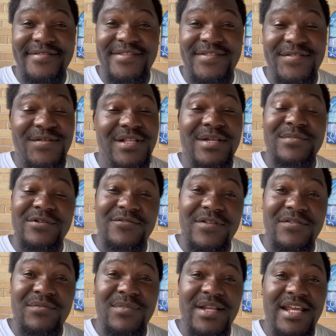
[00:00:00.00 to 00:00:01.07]
Not about
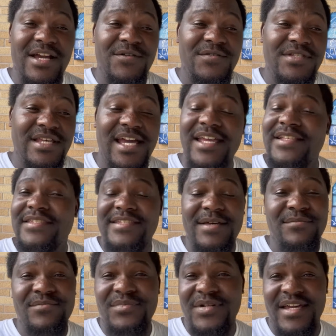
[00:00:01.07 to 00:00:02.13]
anybody else. I,
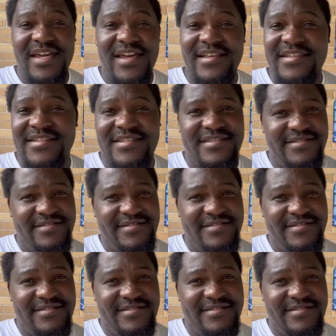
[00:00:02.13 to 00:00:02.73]
some players,